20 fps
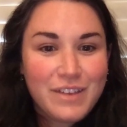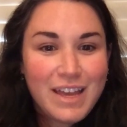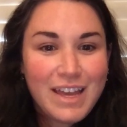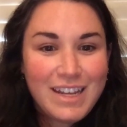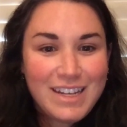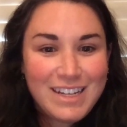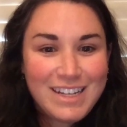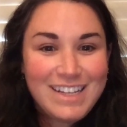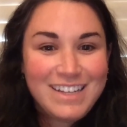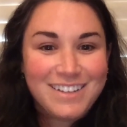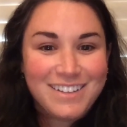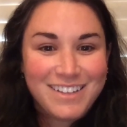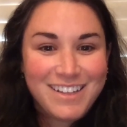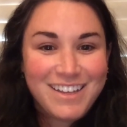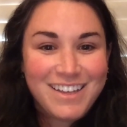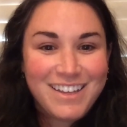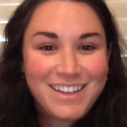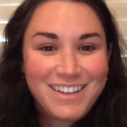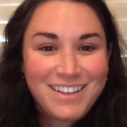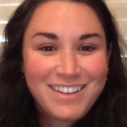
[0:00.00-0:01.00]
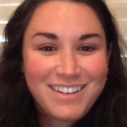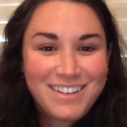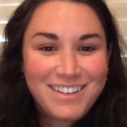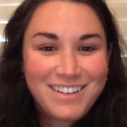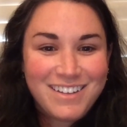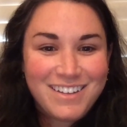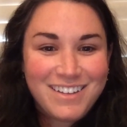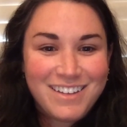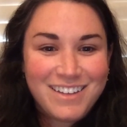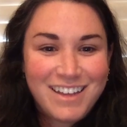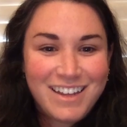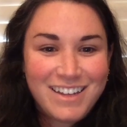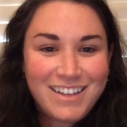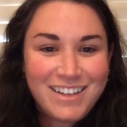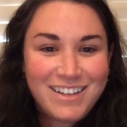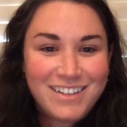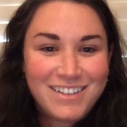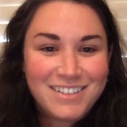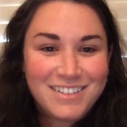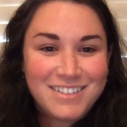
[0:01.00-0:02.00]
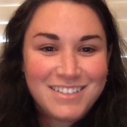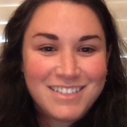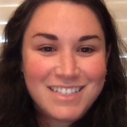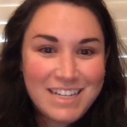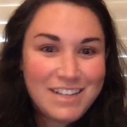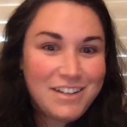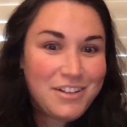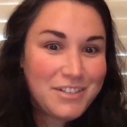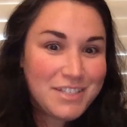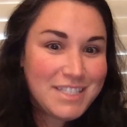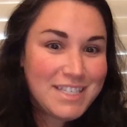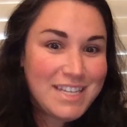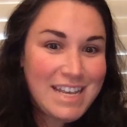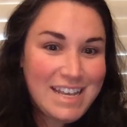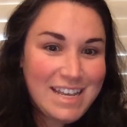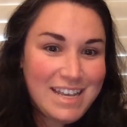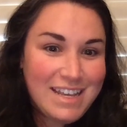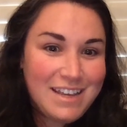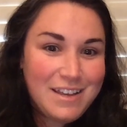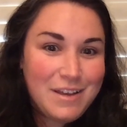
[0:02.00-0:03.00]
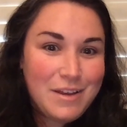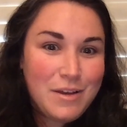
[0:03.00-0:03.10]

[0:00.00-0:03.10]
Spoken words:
and healing and TLC.